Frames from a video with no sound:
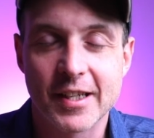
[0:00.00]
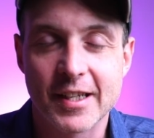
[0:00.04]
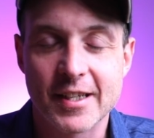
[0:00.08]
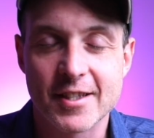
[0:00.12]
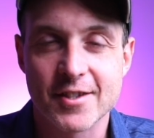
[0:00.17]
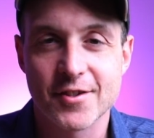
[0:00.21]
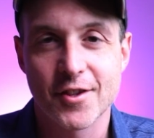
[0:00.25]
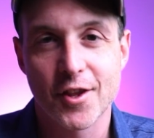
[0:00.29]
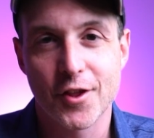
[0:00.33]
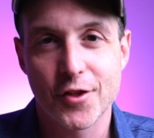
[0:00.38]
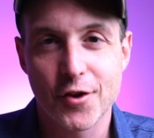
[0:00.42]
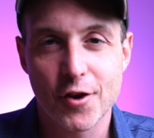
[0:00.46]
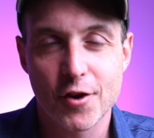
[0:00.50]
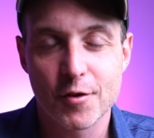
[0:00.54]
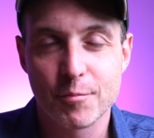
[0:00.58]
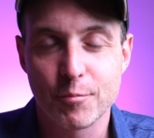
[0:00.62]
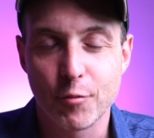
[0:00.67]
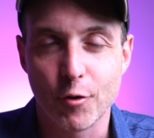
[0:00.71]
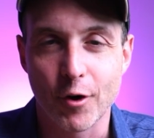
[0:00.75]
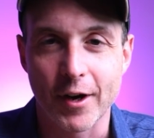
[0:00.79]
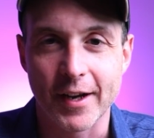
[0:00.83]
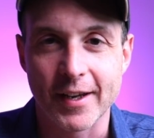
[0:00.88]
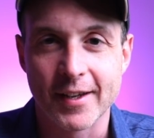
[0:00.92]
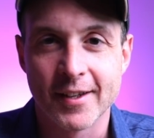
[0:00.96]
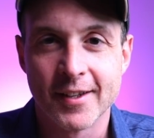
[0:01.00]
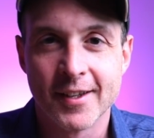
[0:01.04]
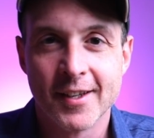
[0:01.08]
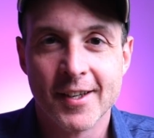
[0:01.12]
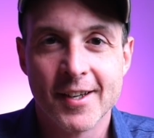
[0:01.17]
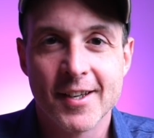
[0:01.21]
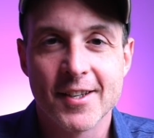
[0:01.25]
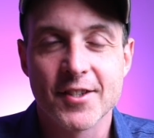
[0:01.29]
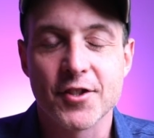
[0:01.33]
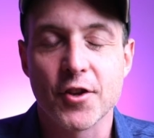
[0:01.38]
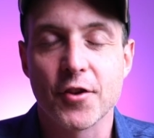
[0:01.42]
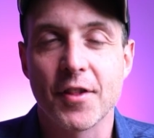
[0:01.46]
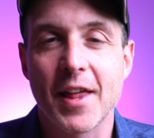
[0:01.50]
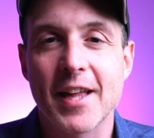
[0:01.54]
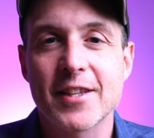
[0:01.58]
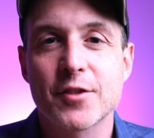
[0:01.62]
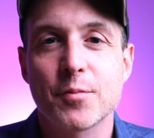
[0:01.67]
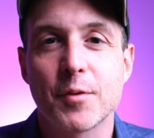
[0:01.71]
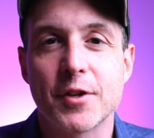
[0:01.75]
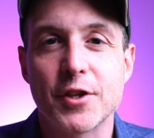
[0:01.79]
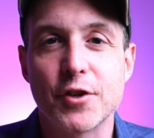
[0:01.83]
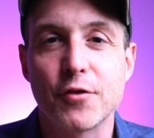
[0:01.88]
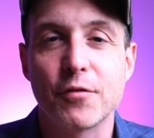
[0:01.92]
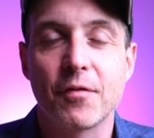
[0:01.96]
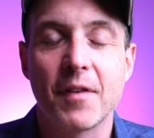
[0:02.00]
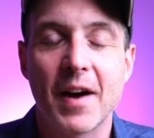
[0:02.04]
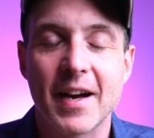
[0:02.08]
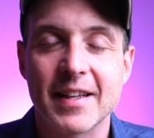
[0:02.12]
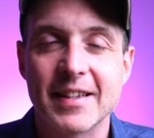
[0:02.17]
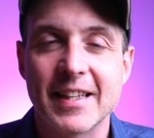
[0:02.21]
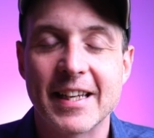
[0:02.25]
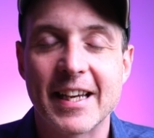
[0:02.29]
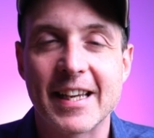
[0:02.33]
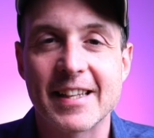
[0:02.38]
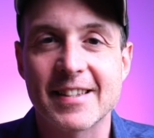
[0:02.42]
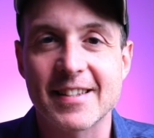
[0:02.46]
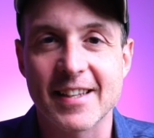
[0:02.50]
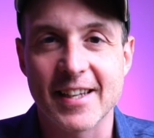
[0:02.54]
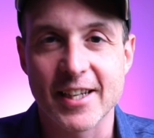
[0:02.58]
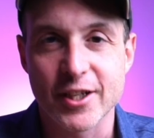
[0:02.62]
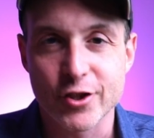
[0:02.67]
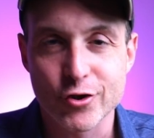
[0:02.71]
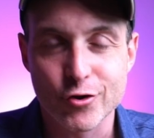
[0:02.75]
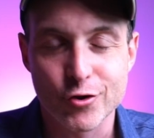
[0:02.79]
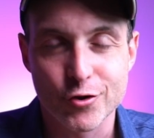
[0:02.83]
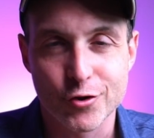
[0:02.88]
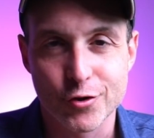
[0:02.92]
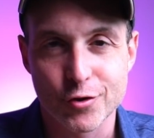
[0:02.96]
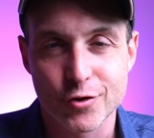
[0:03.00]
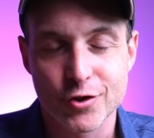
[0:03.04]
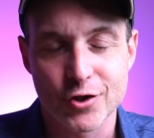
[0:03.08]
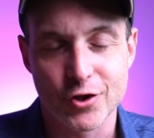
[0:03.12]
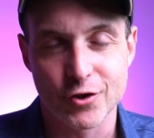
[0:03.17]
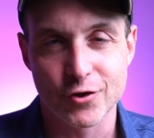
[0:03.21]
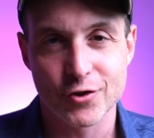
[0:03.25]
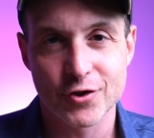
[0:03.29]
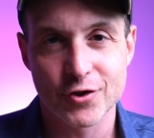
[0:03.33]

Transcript: is the third point. So that's when you finally get to introduce your